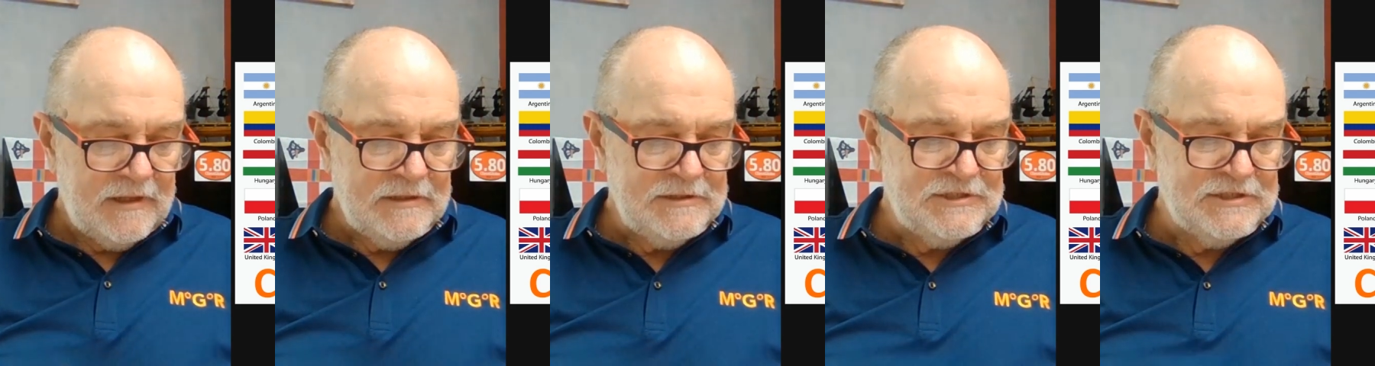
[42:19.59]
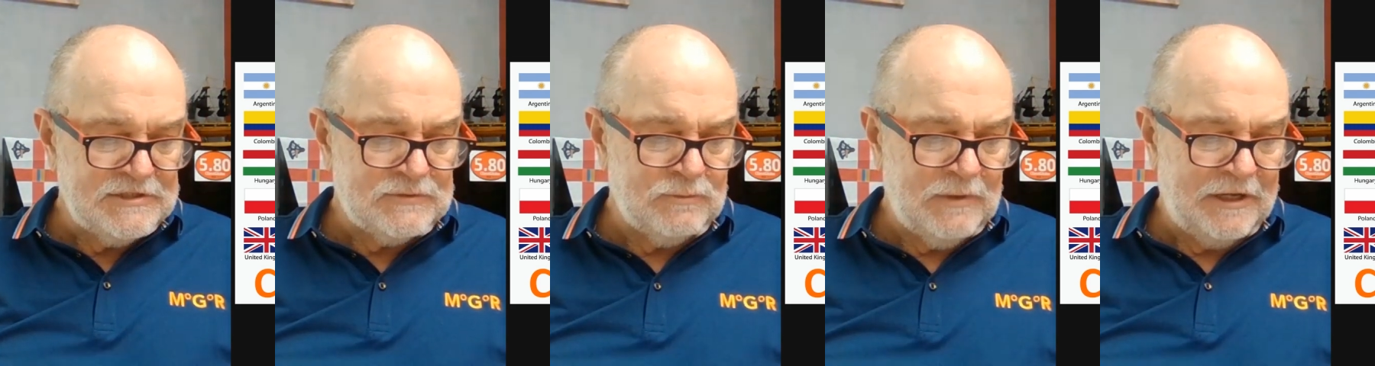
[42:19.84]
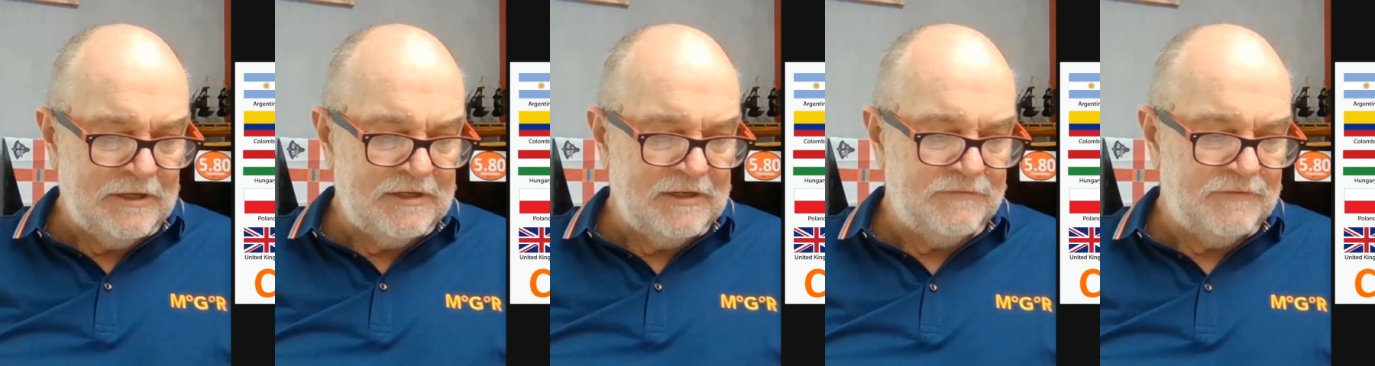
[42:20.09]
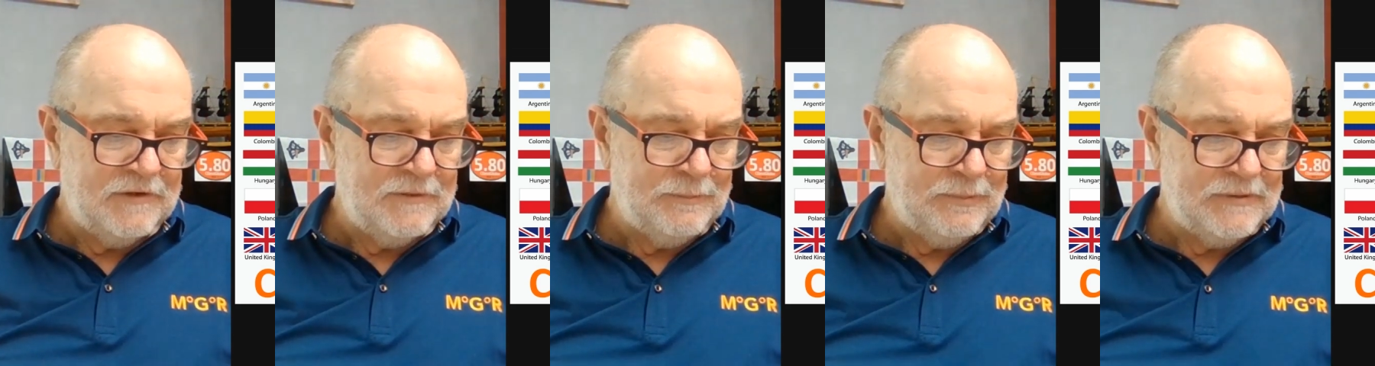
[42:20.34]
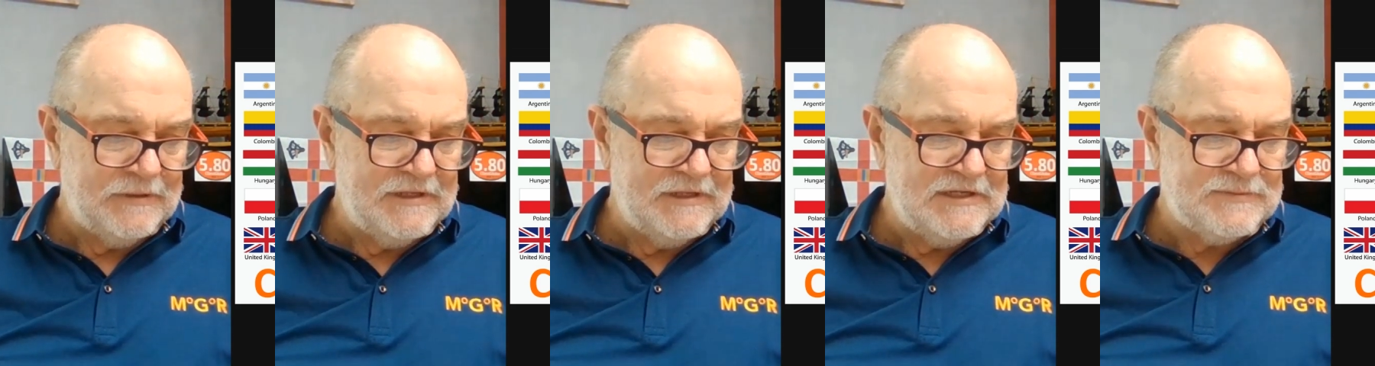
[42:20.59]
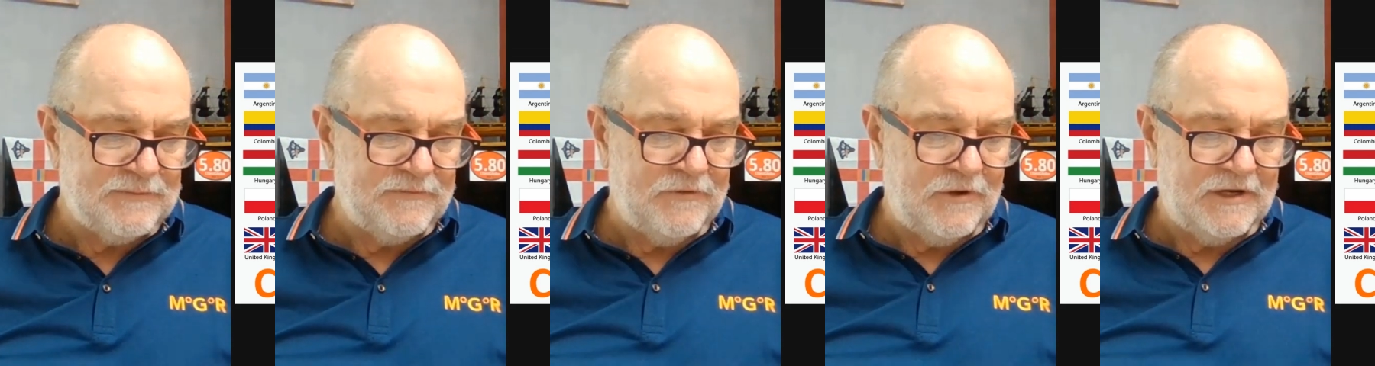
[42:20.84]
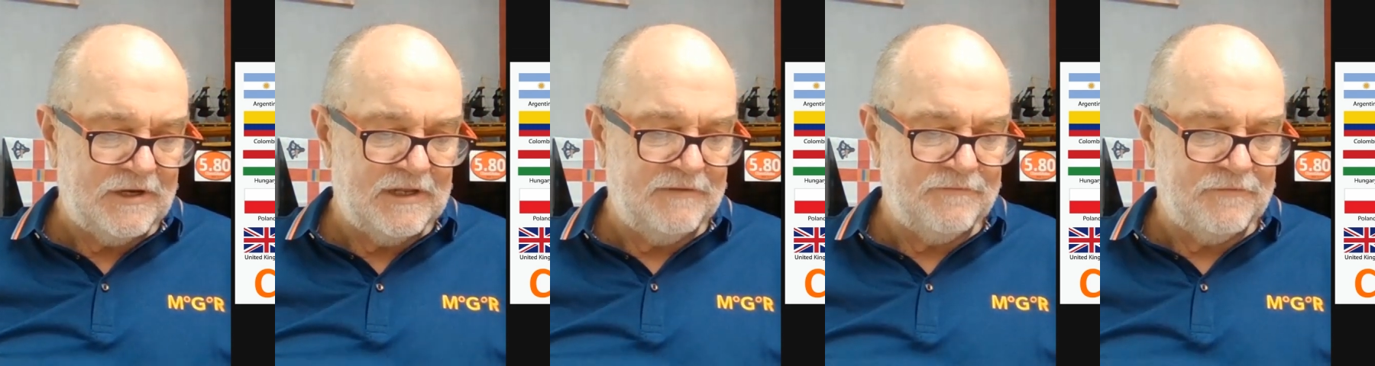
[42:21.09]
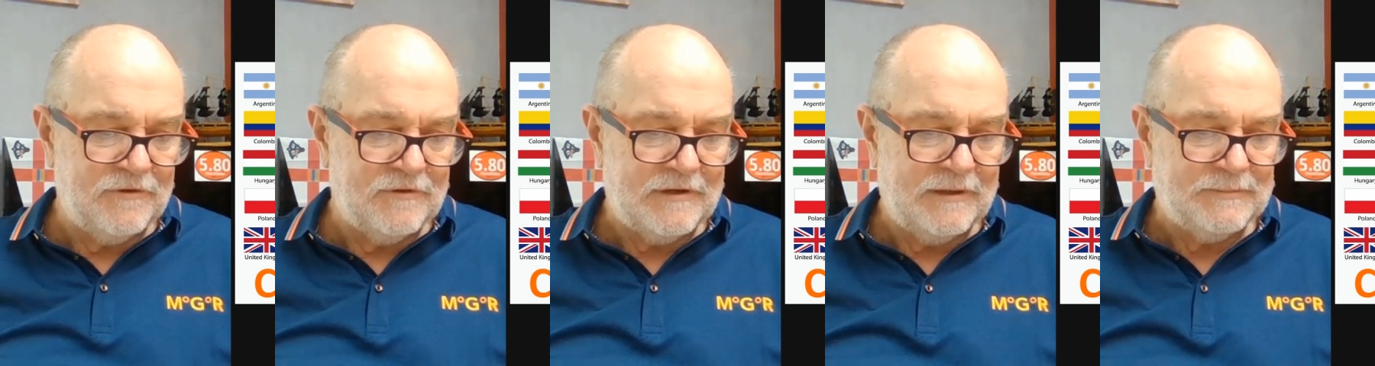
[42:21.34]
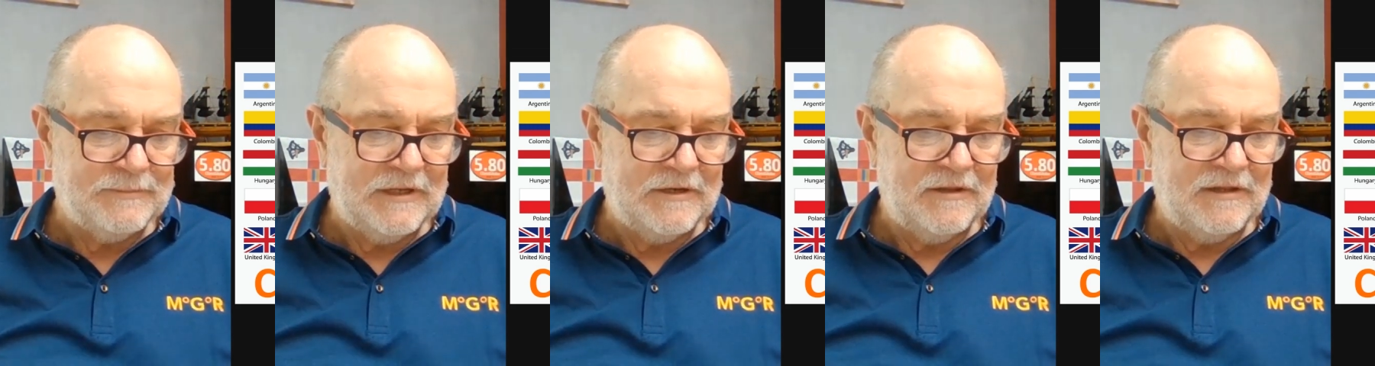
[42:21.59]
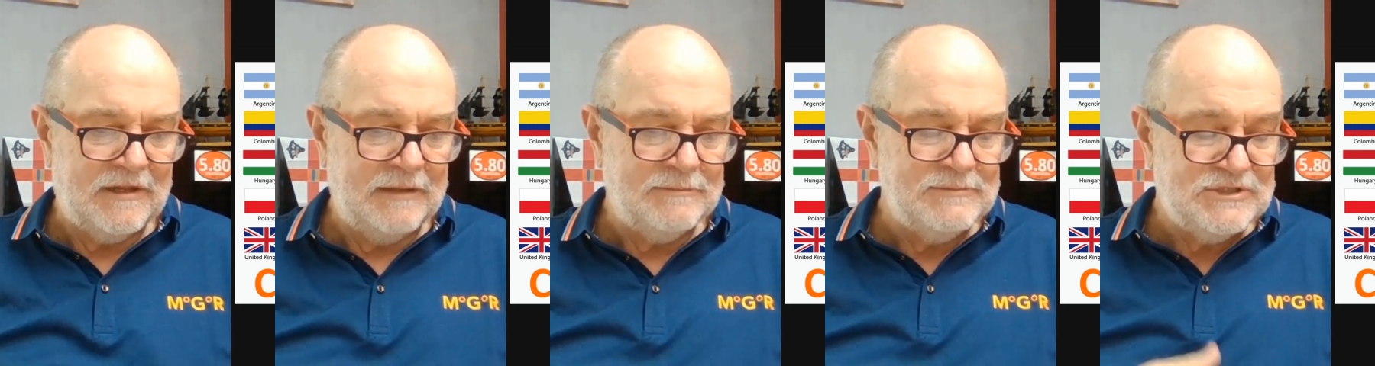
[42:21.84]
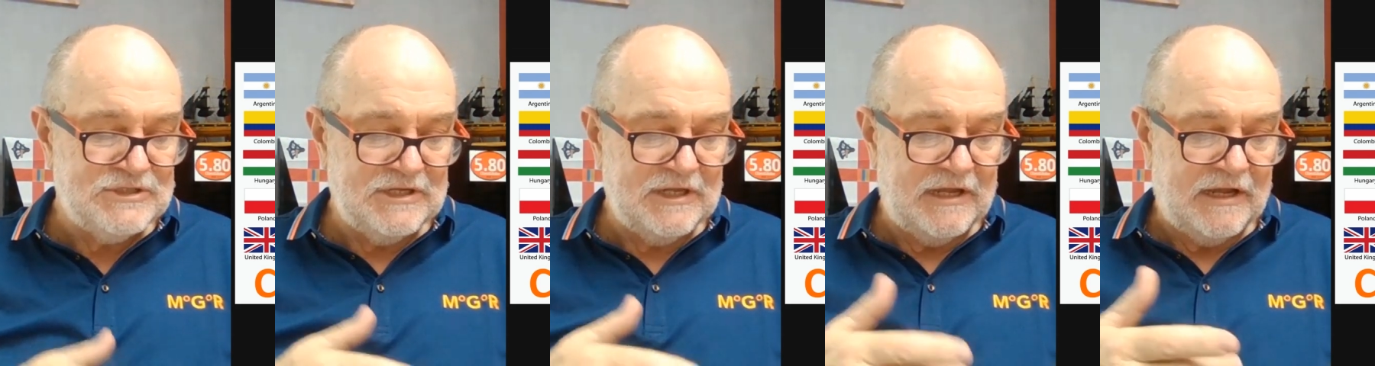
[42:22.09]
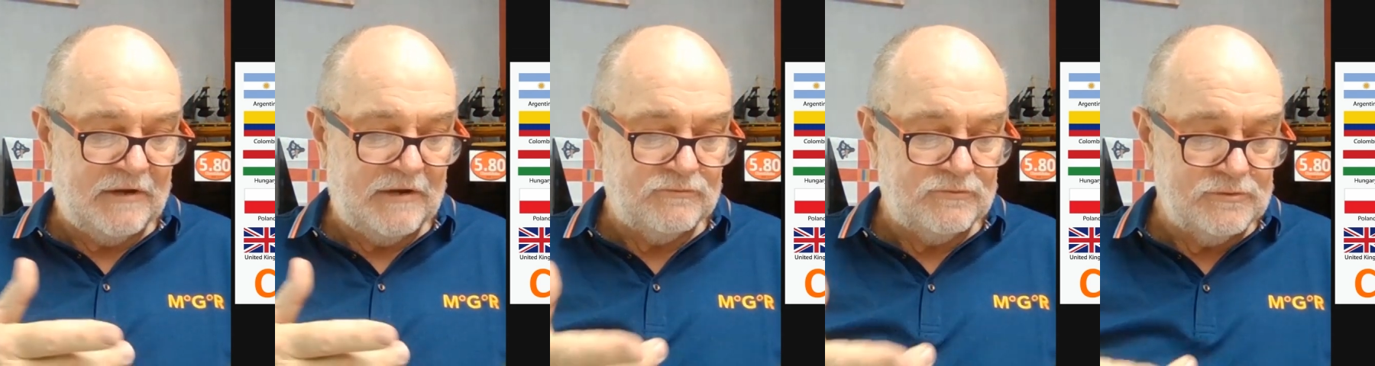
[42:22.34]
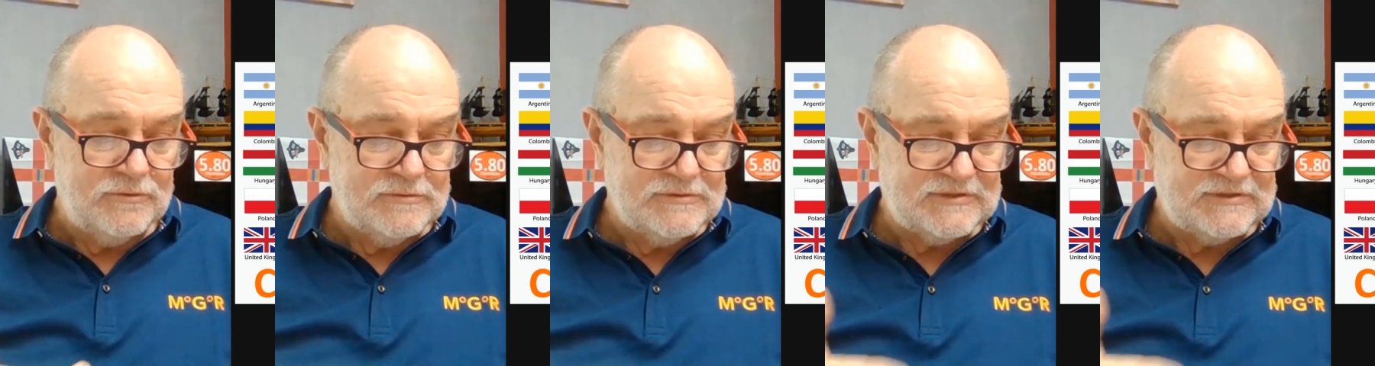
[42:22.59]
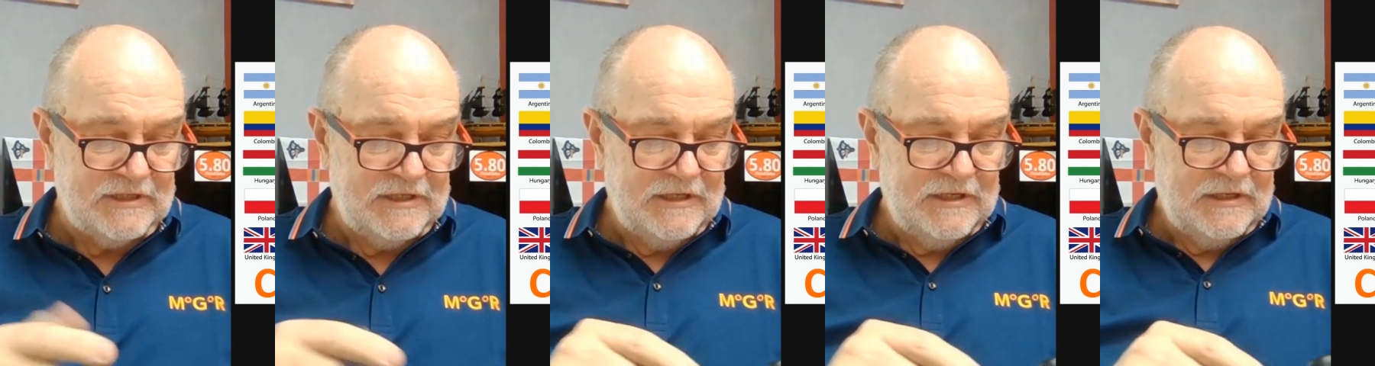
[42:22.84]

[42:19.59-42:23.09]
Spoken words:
Just wondering if you could please provide any further update on the MGR rules.